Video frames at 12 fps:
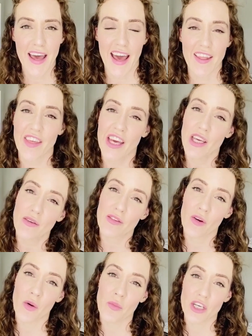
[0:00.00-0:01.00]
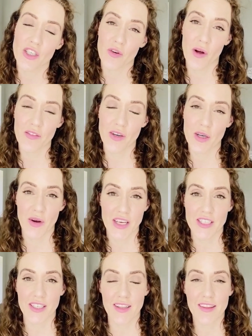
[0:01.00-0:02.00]
And thank you so much for all of your
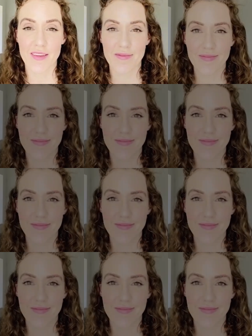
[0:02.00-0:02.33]
questions.